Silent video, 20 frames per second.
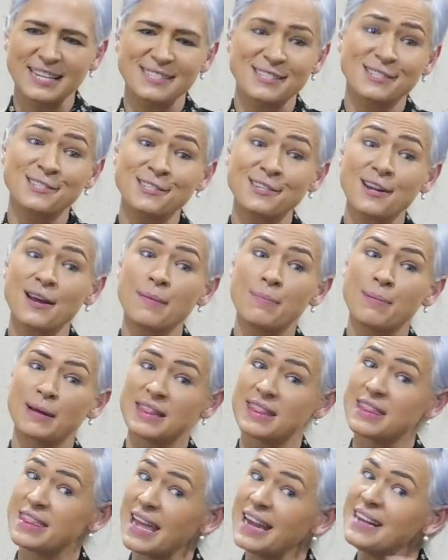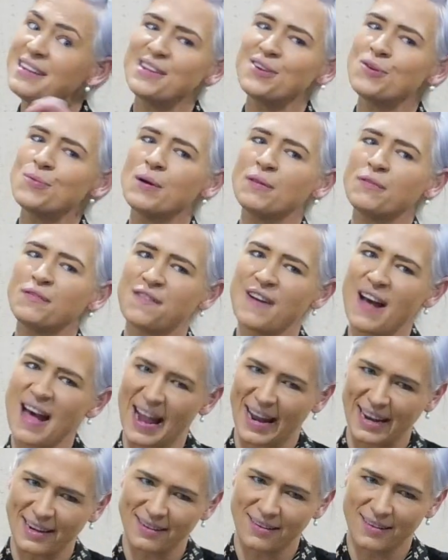sir, but then you will
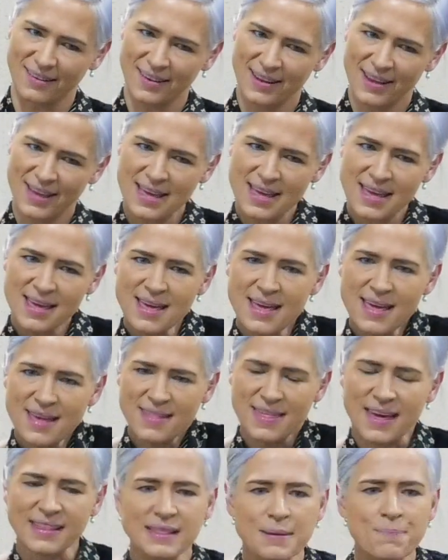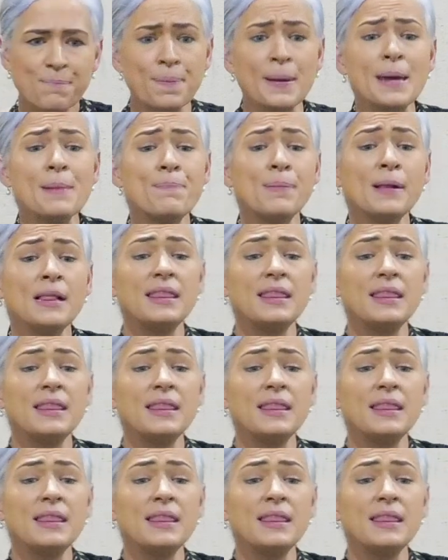find that the people